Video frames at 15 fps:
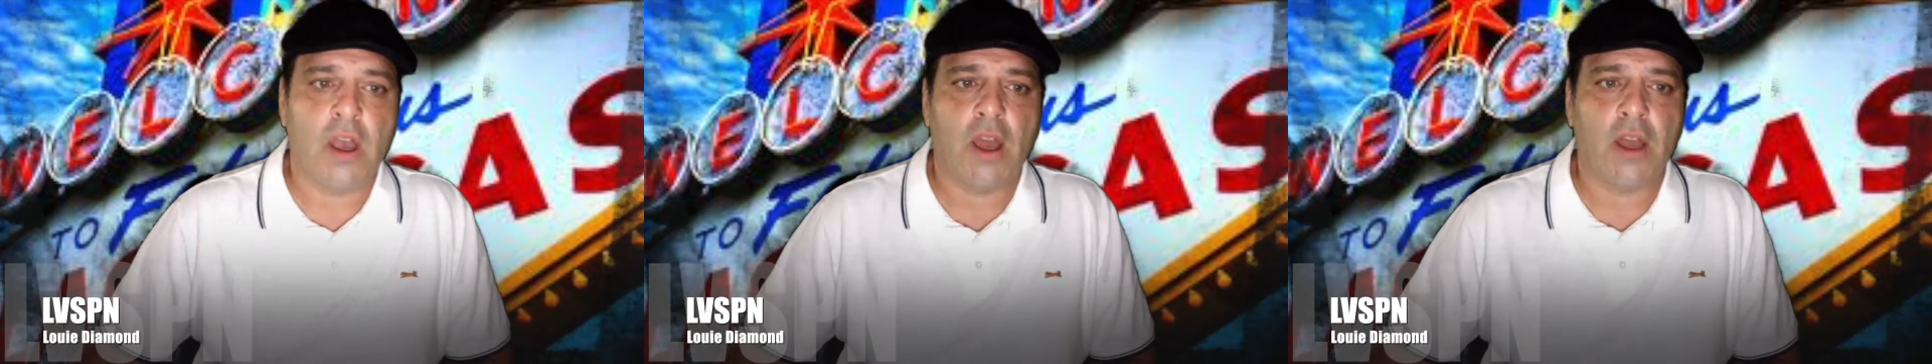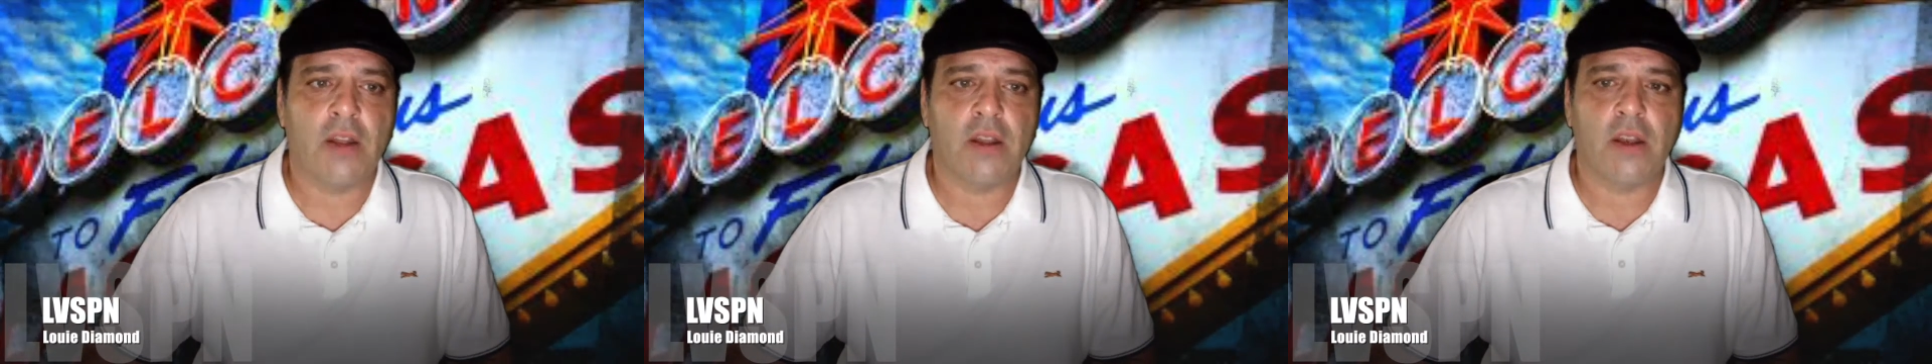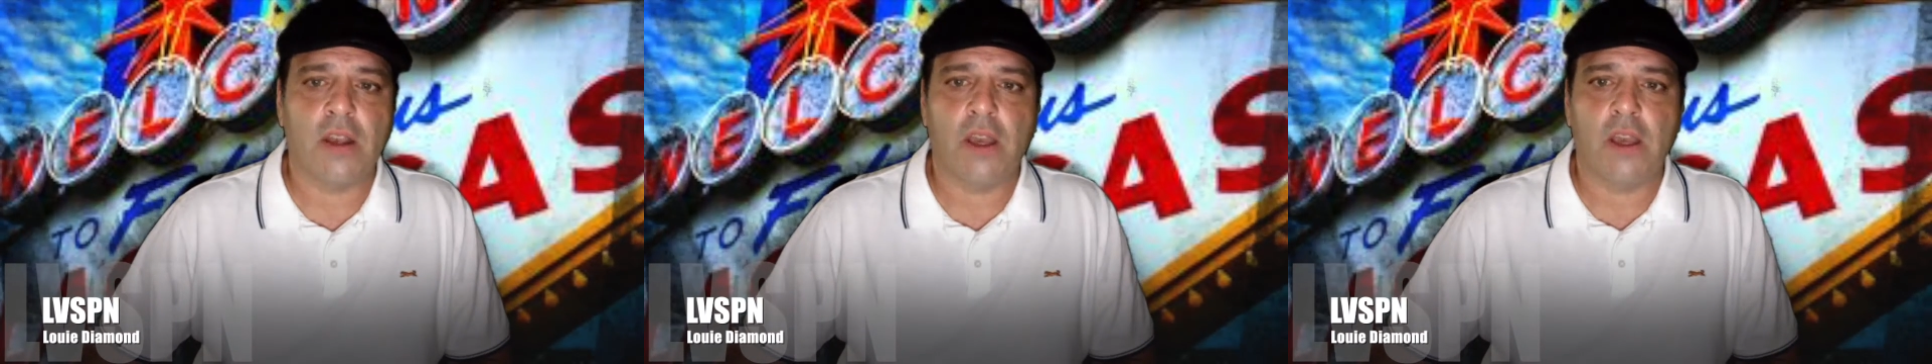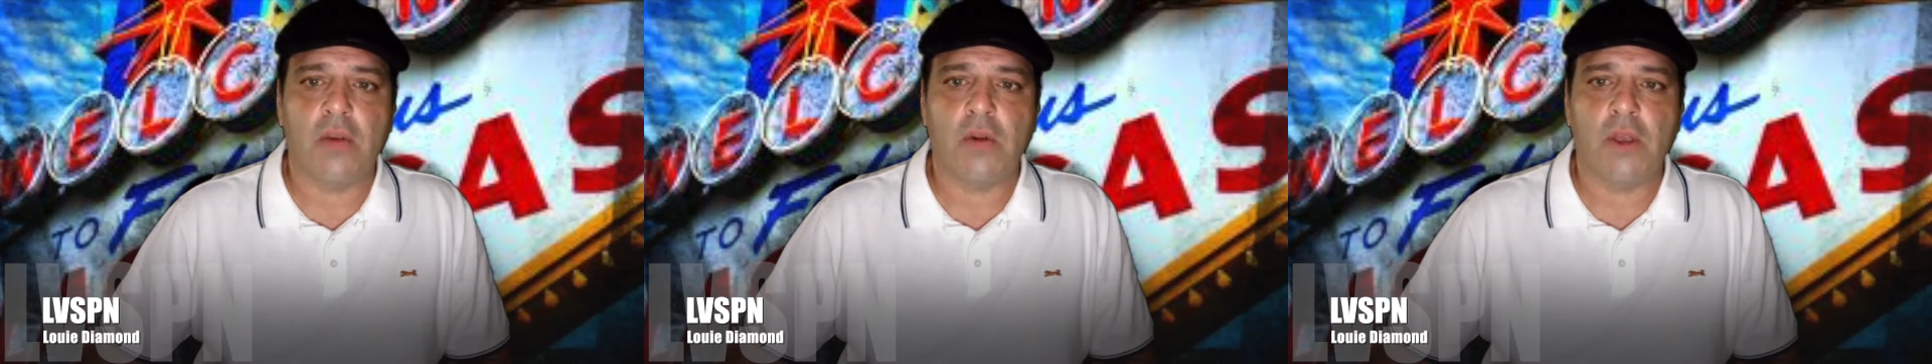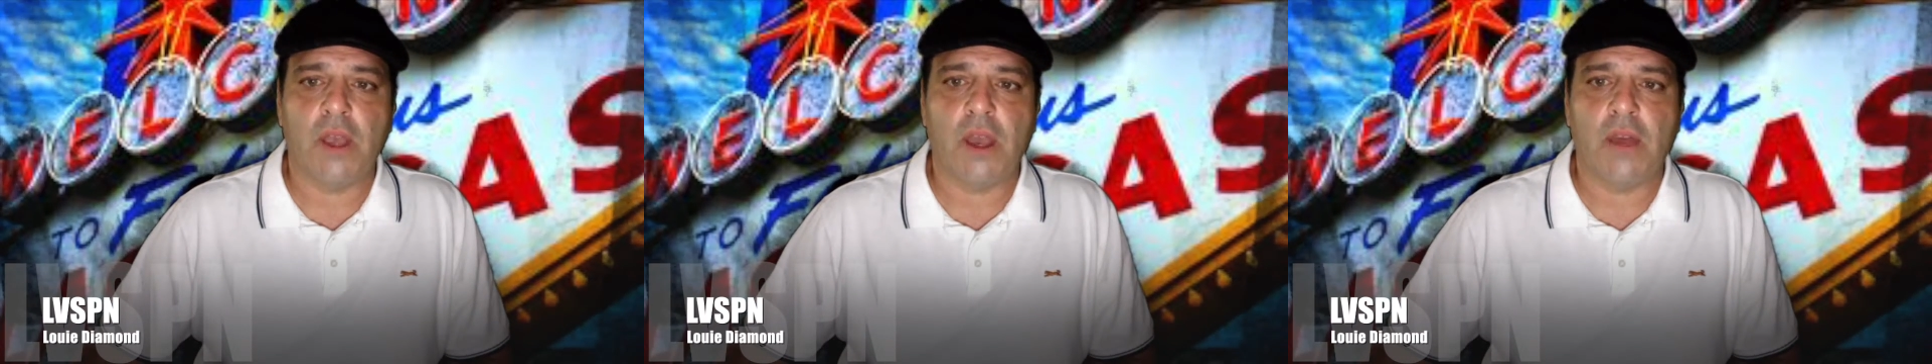Today
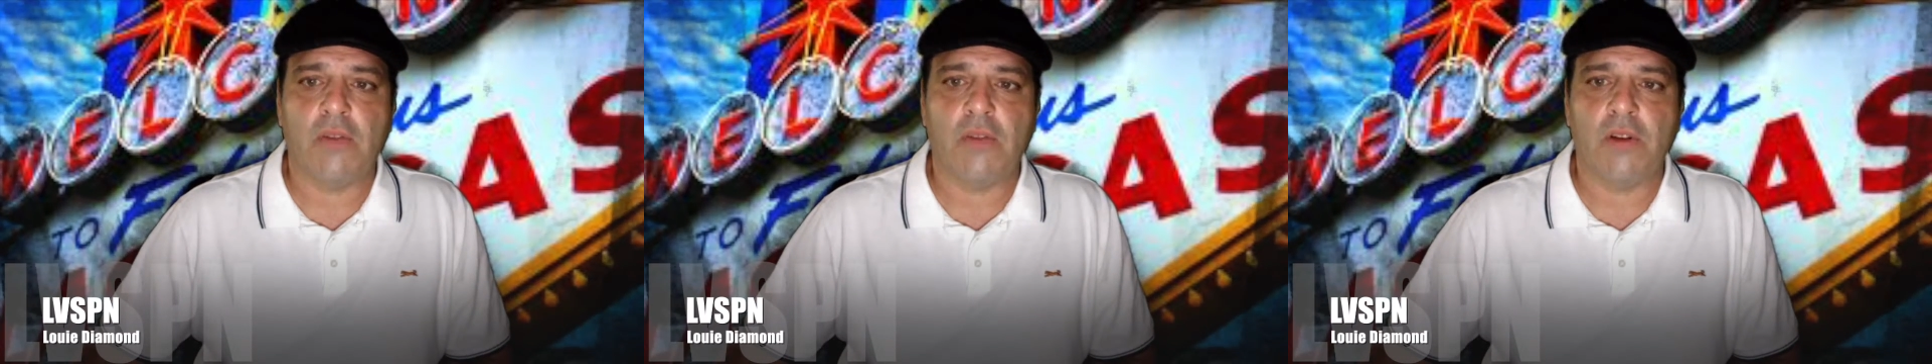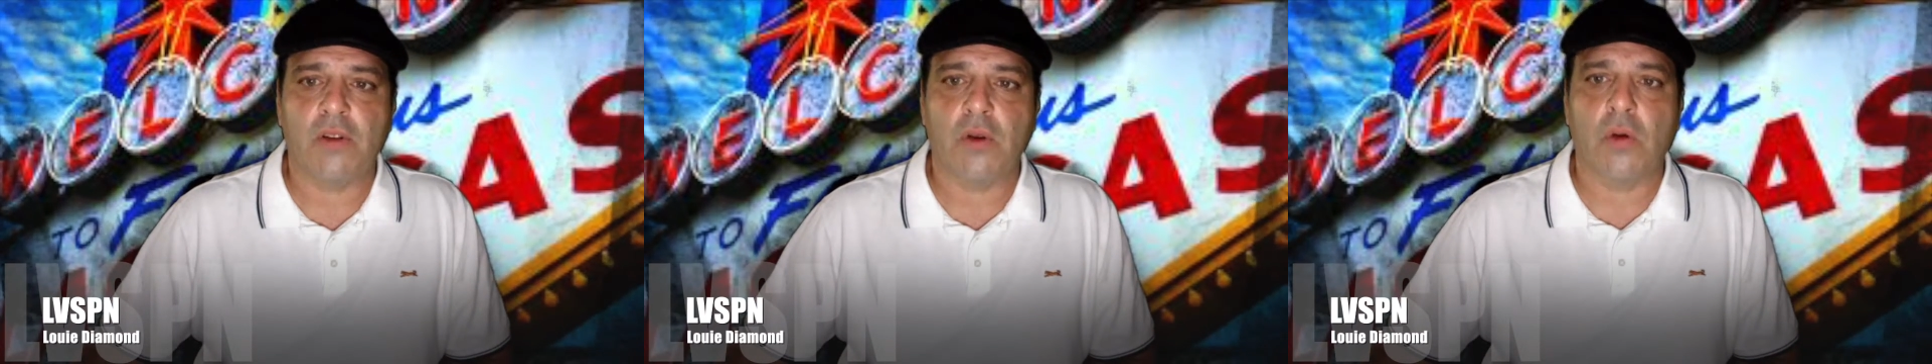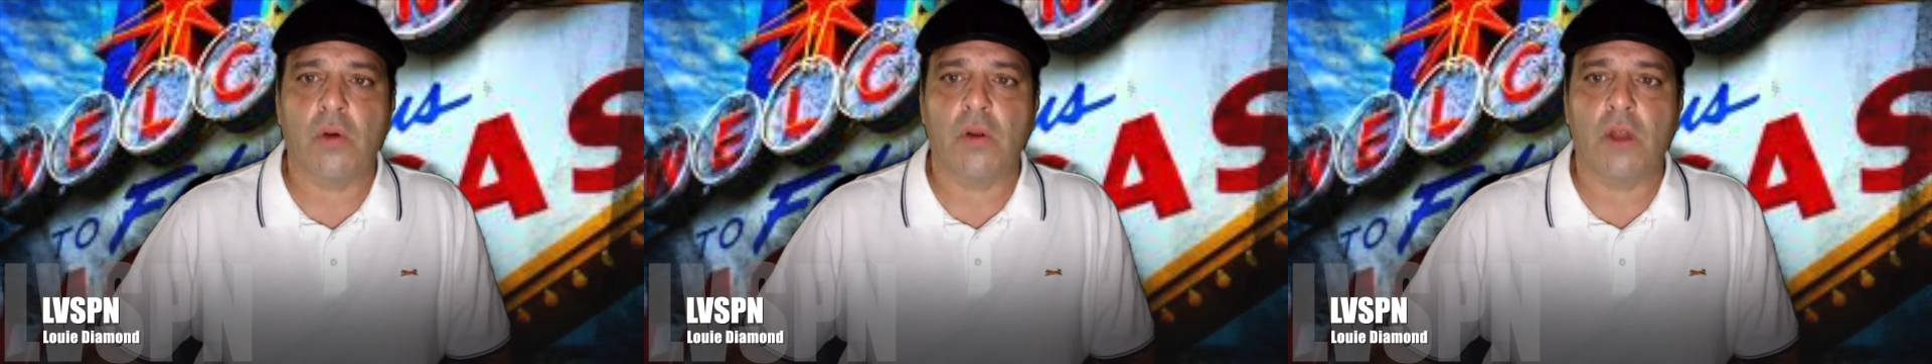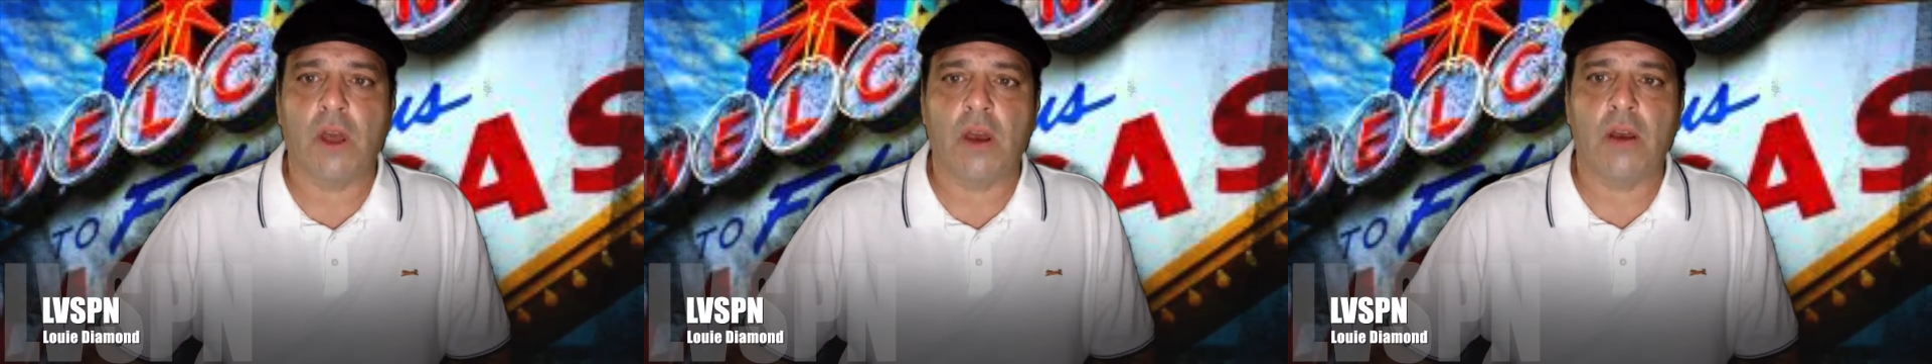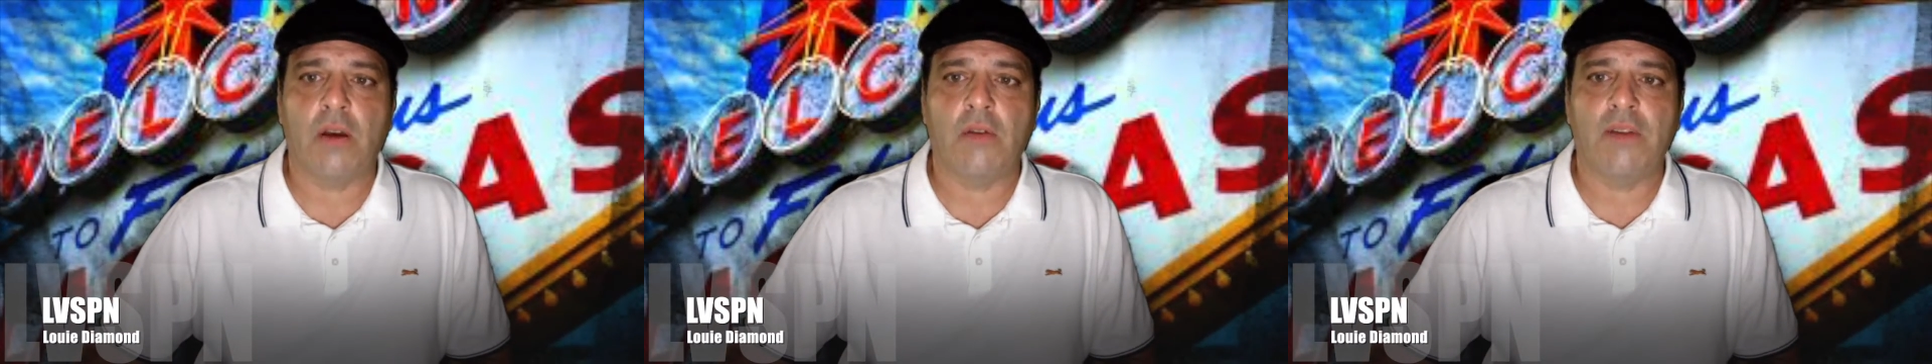we have a total
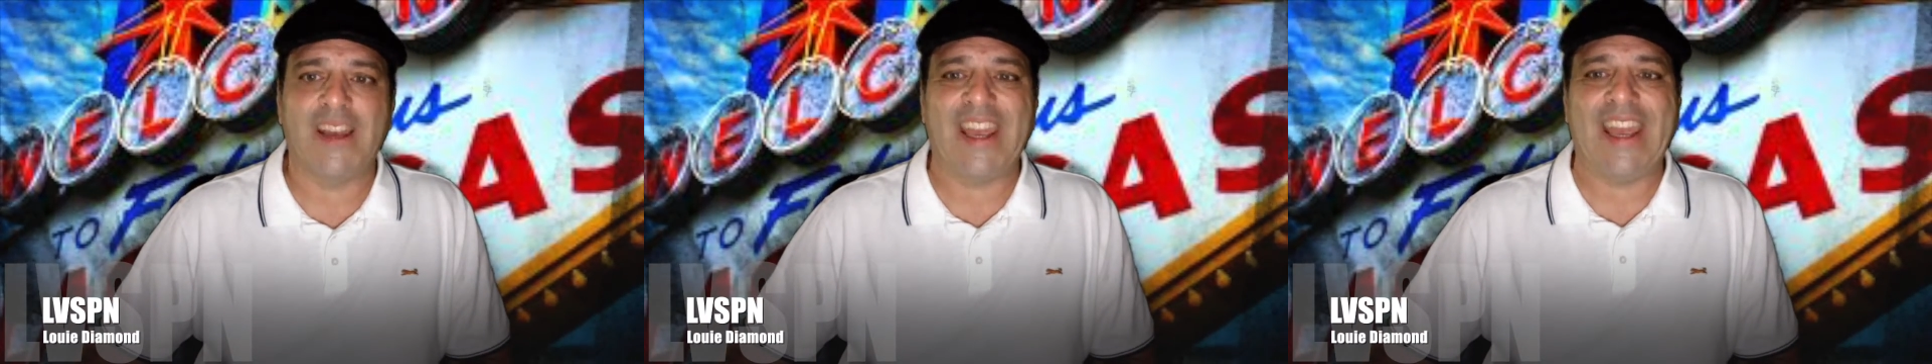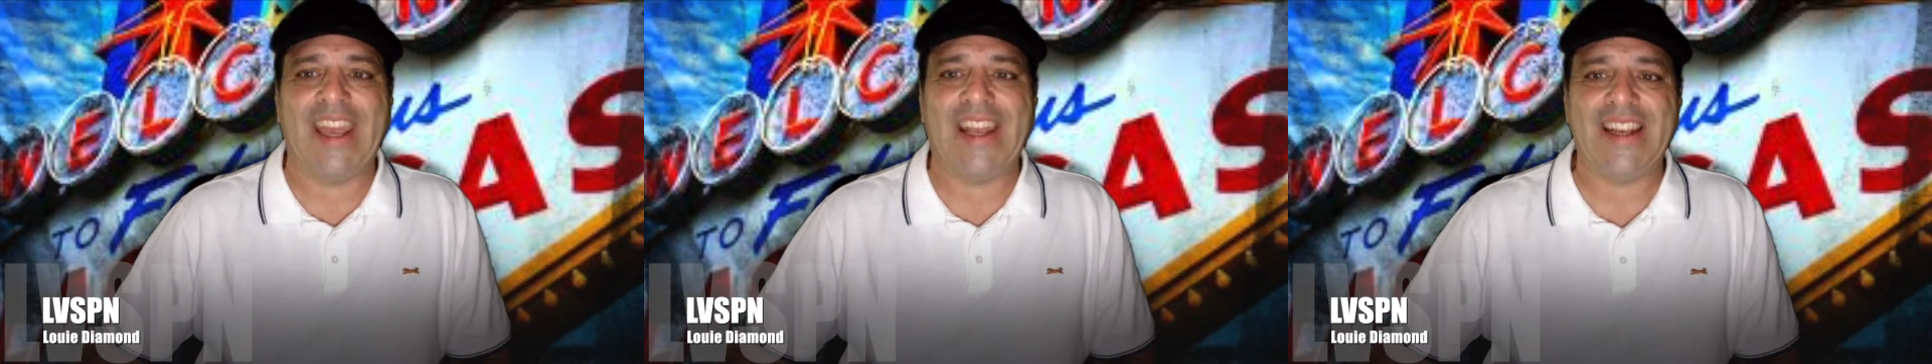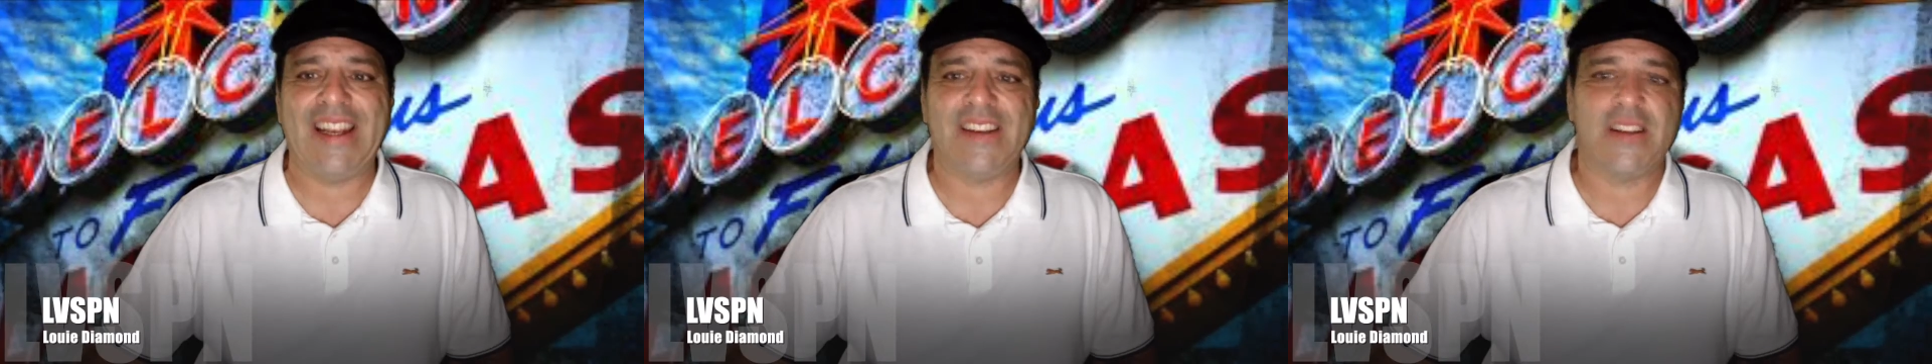of 8.